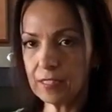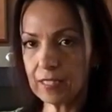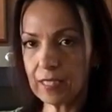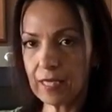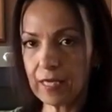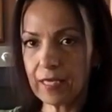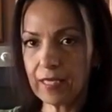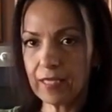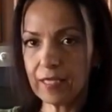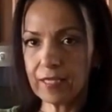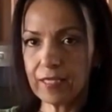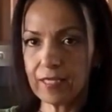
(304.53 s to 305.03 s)

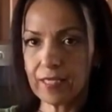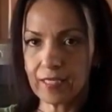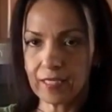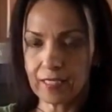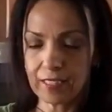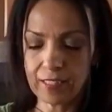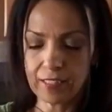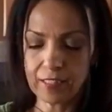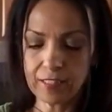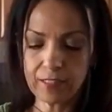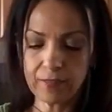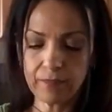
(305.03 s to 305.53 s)
like
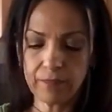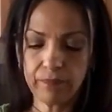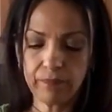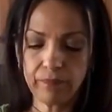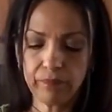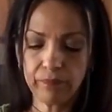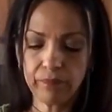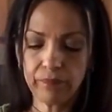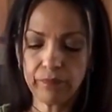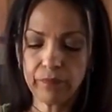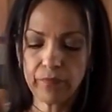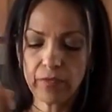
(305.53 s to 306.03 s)
this.
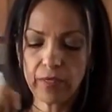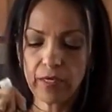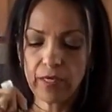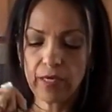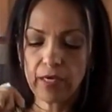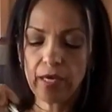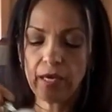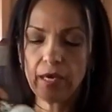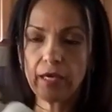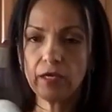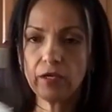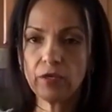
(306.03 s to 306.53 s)

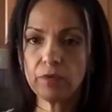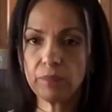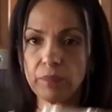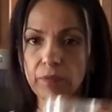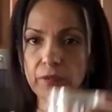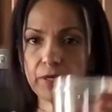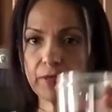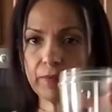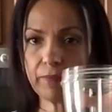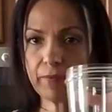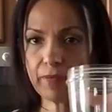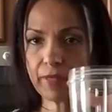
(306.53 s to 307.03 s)
And you
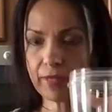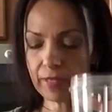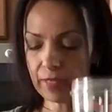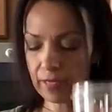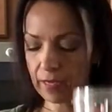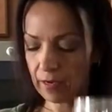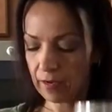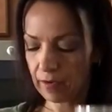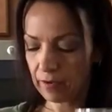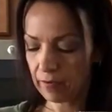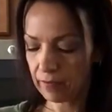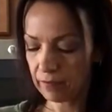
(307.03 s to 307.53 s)
put them in
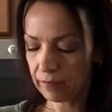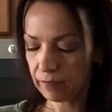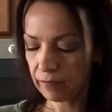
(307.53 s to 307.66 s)
there.